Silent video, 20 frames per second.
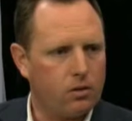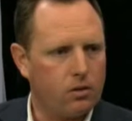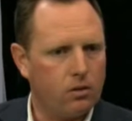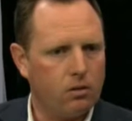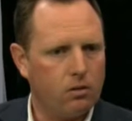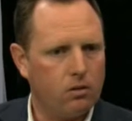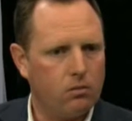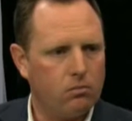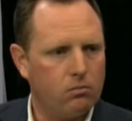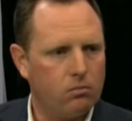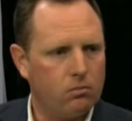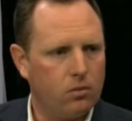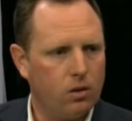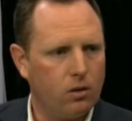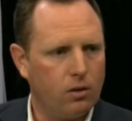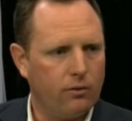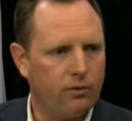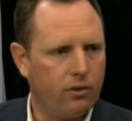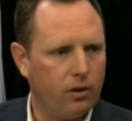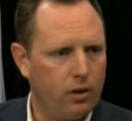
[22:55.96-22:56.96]
on
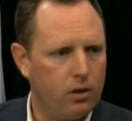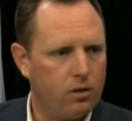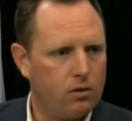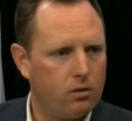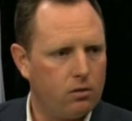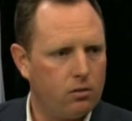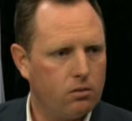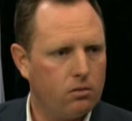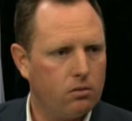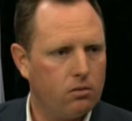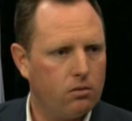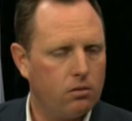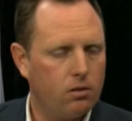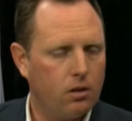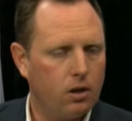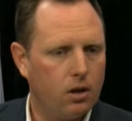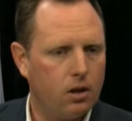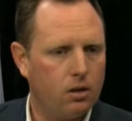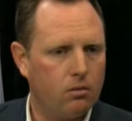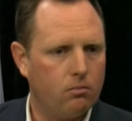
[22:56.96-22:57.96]
the flesh.
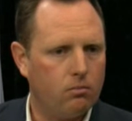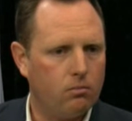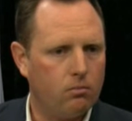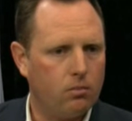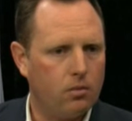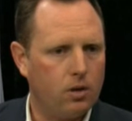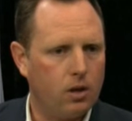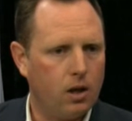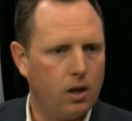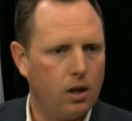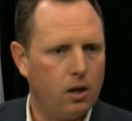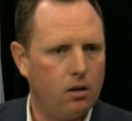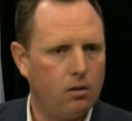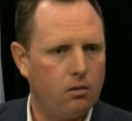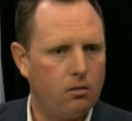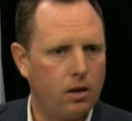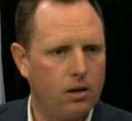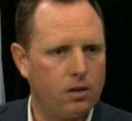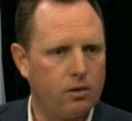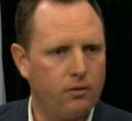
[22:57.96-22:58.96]

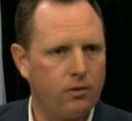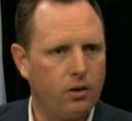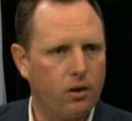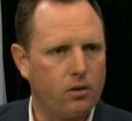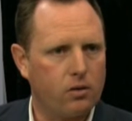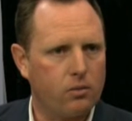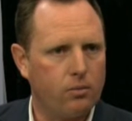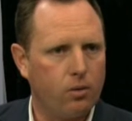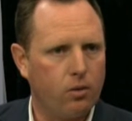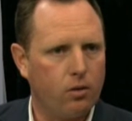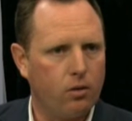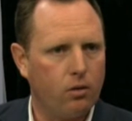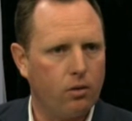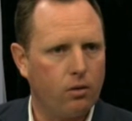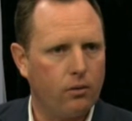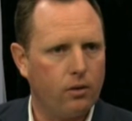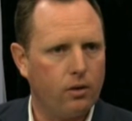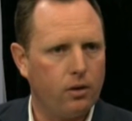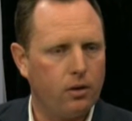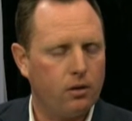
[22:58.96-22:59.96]
And that's a focus of
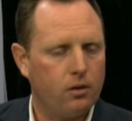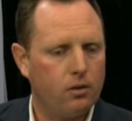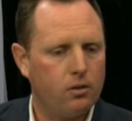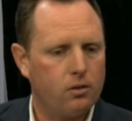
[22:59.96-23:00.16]
pornography.